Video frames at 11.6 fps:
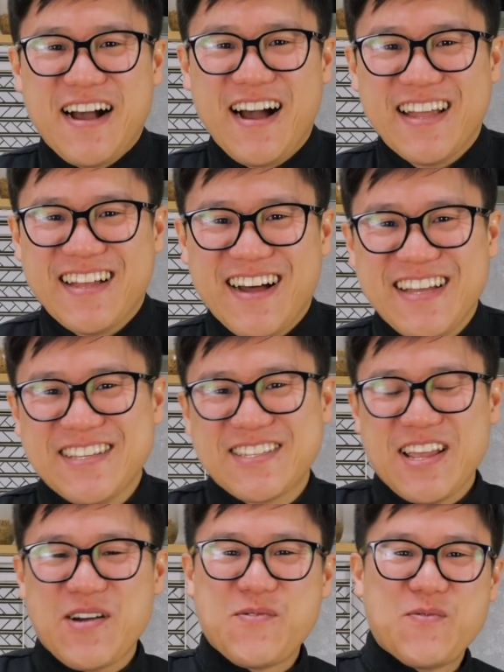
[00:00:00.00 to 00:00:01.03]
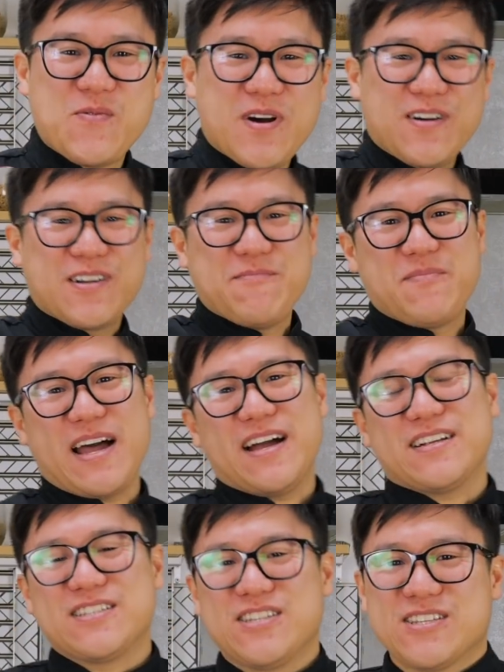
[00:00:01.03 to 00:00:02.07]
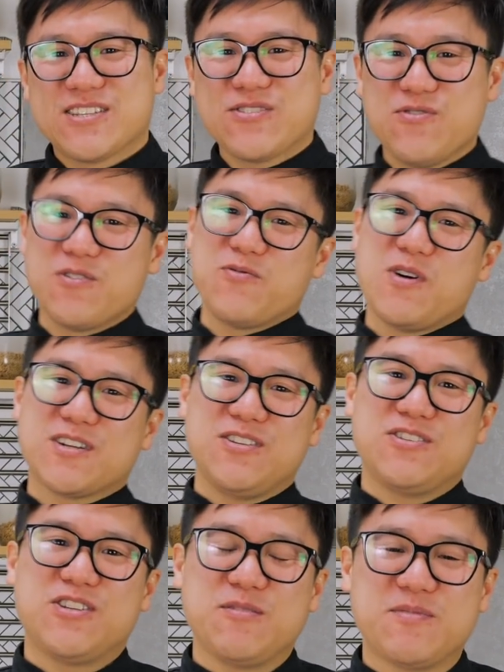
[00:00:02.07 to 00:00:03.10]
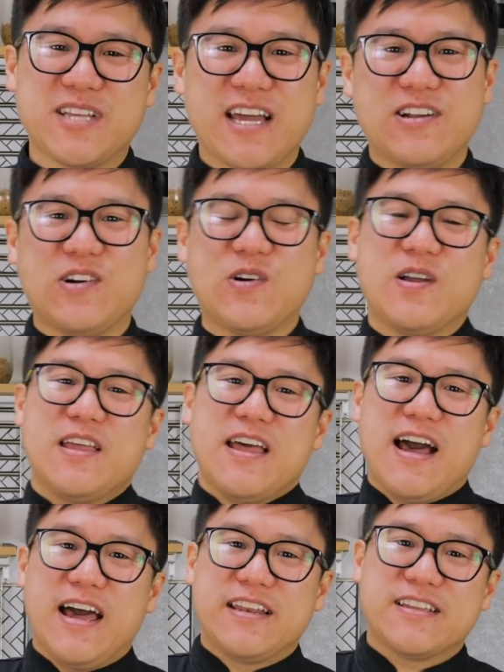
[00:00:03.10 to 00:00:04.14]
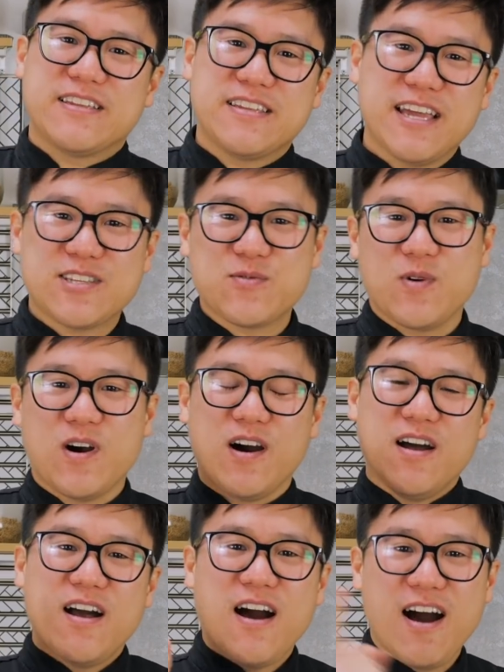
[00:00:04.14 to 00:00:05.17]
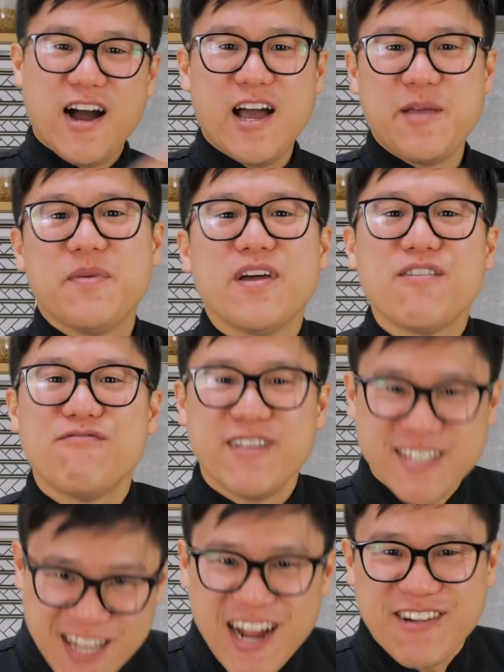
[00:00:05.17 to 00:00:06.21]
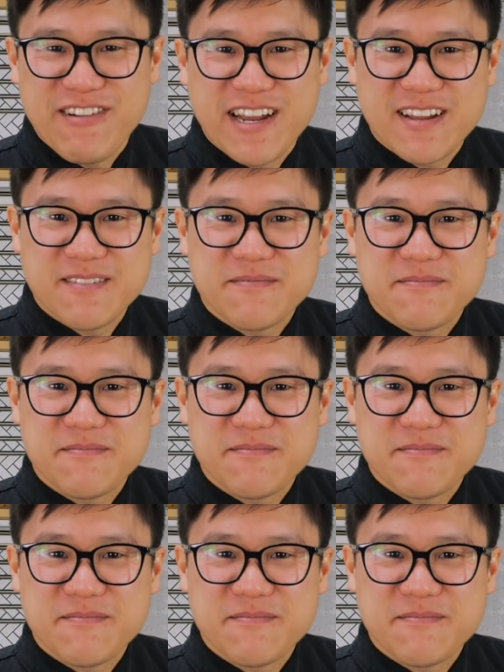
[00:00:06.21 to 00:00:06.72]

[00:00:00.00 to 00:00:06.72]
Hi guys, welcome back to School of Wok's YouTube channel, and guess what? I'm retiring.